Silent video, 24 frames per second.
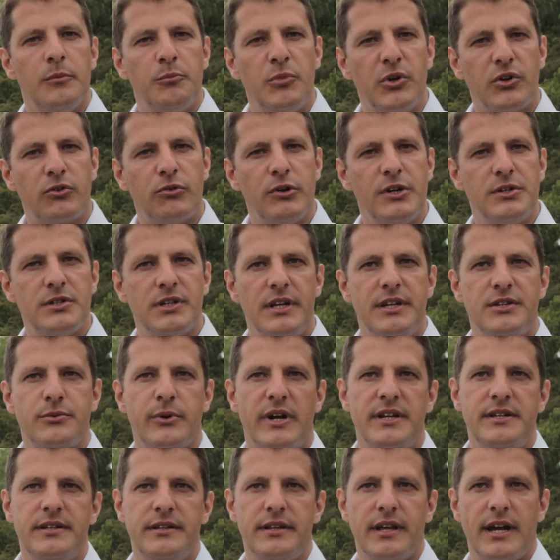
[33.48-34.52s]
but crucially
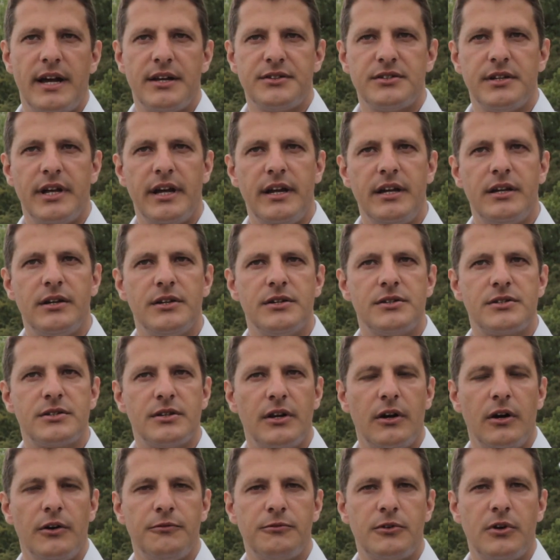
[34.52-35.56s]
20,000 acres
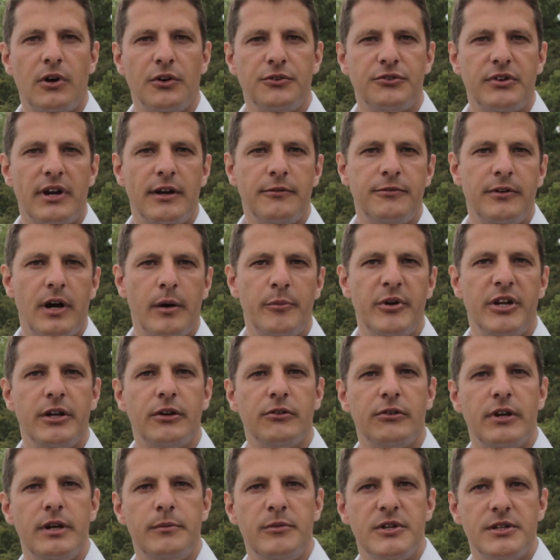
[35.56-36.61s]
of contract farming
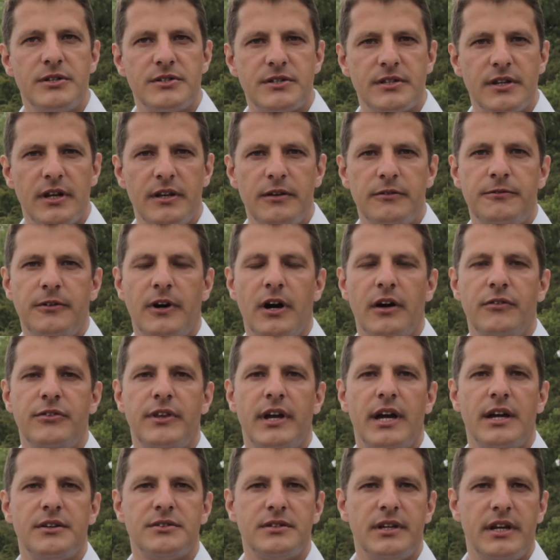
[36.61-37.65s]
agreements and
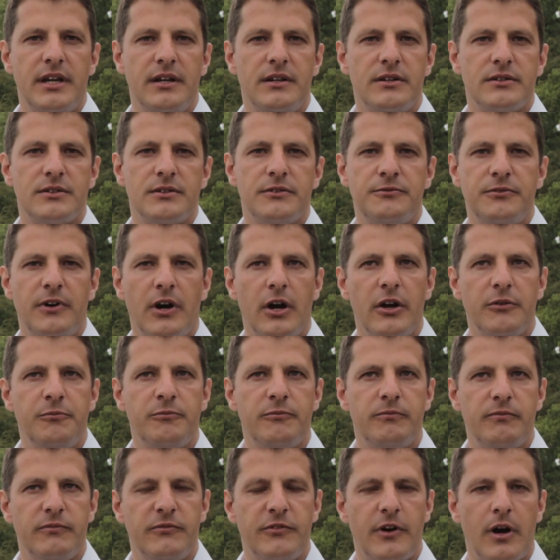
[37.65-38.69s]
5,000 acres of
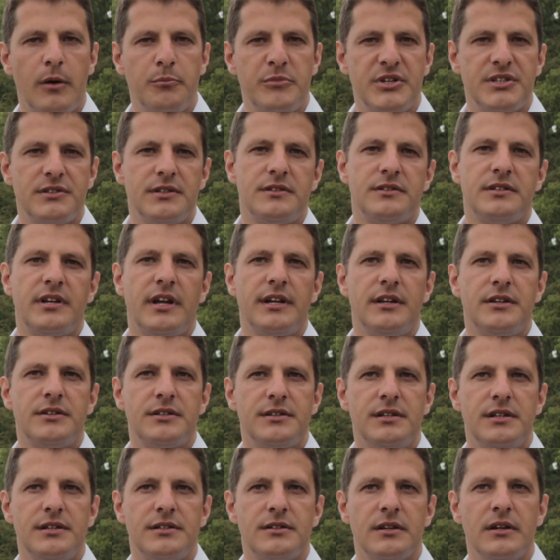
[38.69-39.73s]
farm business
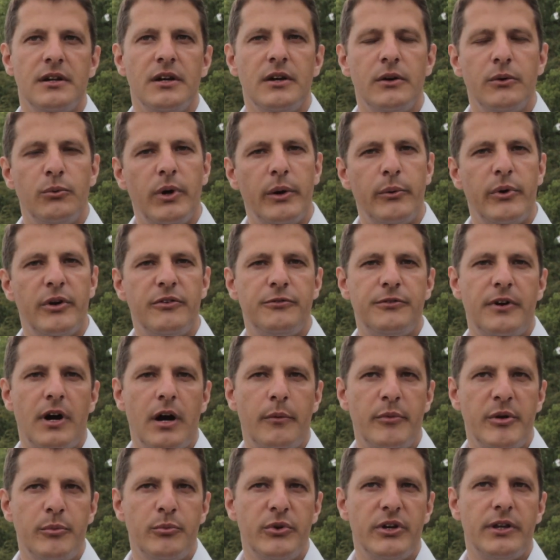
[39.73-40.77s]
tenancies, where we're
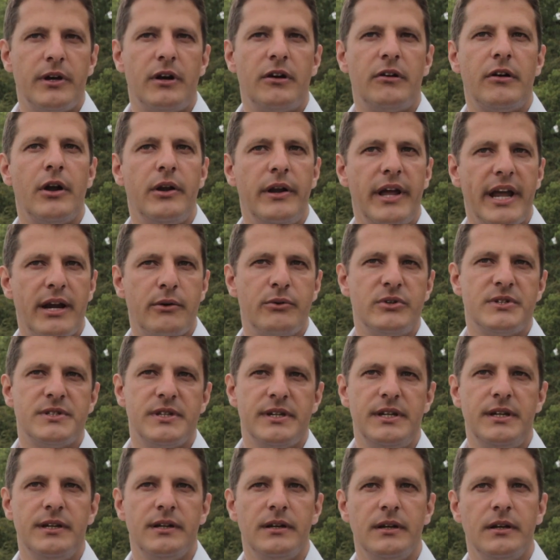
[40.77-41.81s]
farming with our own
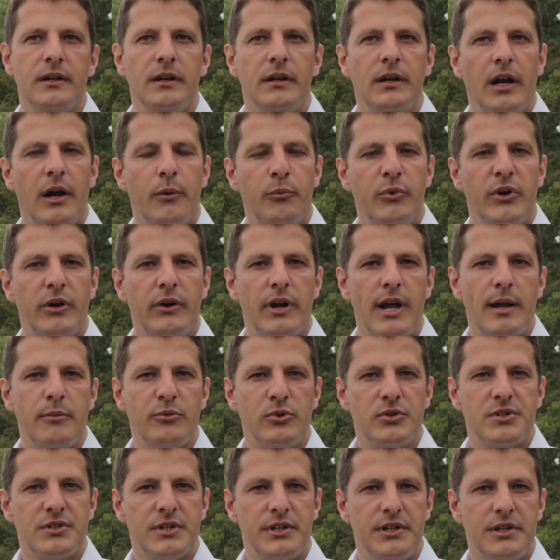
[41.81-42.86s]
equity, and we're
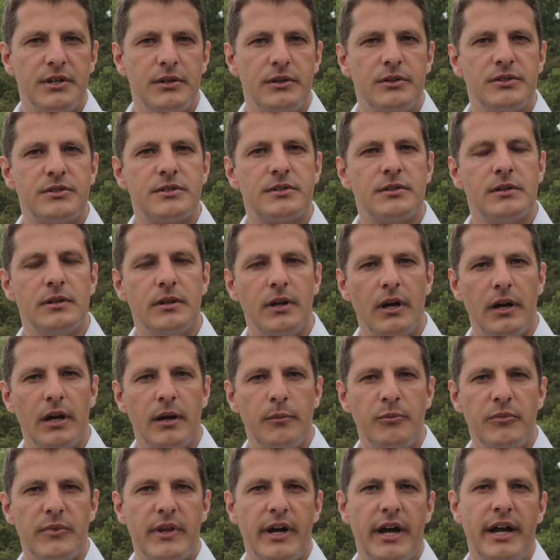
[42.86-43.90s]
able to use
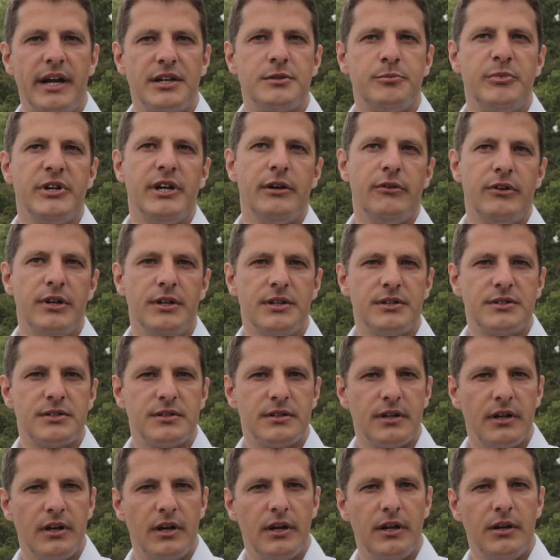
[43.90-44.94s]
that
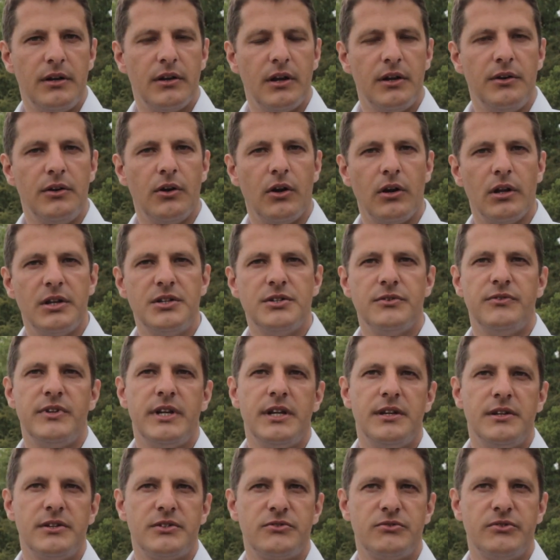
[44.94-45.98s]
experience and knowledge of
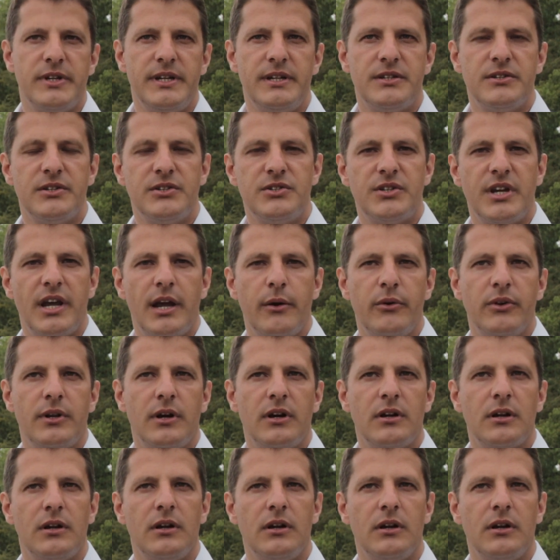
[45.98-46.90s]
the industry to share with our